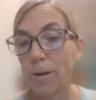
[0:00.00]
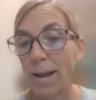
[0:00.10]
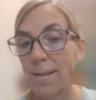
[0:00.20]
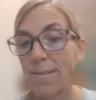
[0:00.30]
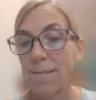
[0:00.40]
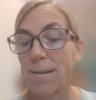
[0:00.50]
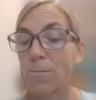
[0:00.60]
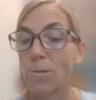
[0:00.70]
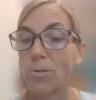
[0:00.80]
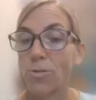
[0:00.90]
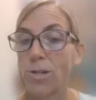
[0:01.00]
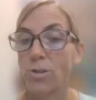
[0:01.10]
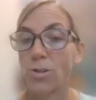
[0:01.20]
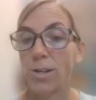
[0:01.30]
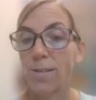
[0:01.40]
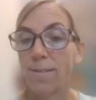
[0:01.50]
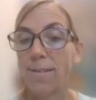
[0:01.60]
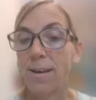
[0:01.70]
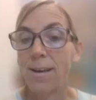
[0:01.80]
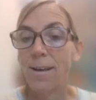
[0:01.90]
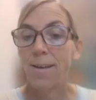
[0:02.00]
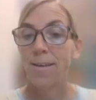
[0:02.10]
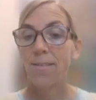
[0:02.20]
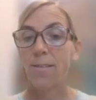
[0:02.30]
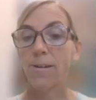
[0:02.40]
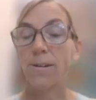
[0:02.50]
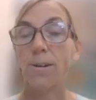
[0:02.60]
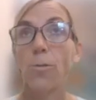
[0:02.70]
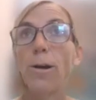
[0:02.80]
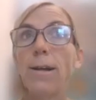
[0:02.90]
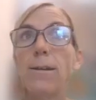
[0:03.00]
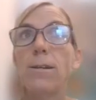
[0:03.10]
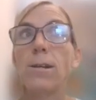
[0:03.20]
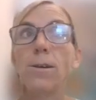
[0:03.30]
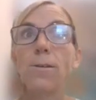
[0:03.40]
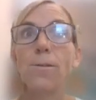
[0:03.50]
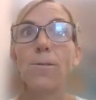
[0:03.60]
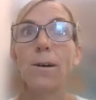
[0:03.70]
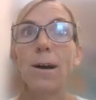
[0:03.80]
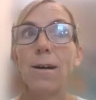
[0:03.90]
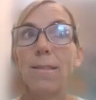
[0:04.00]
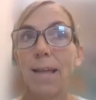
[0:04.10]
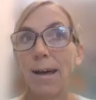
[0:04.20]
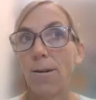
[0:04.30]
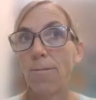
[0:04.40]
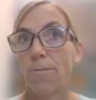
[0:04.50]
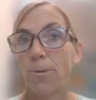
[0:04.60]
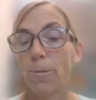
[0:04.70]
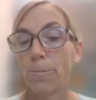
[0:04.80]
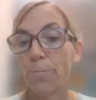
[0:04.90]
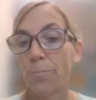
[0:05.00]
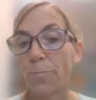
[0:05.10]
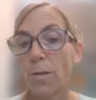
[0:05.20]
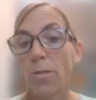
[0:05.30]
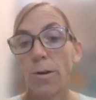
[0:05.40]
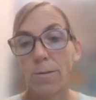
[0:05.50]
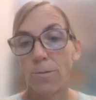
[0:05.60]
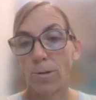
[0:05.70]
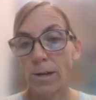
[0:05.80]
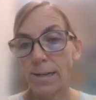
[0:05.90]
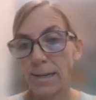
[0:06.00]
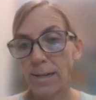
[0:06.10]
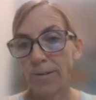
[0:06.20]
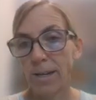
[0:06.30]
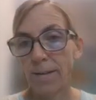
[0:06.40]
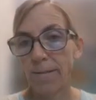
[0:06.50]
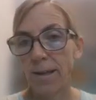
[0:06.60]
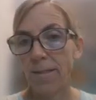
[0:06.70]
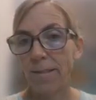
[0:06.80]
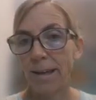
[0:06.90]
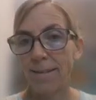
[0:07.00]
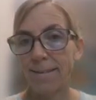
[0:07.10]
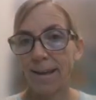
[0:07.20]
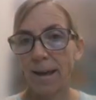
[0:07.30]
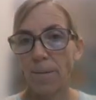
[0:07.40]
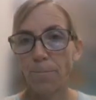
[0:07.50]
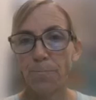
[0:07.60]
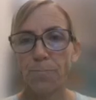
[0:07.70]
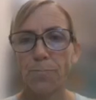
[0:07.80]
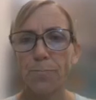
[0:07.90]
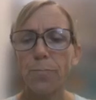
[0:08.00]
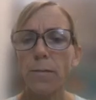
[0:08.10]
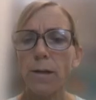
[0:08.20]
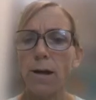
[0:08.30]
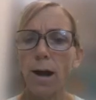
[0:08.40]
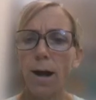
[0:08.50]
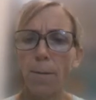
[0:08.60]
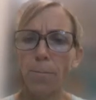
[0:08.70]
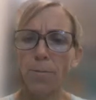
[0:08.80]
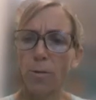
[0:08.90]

rights and restrictions that are going to allow for thoughtful connectivity in the landscape. So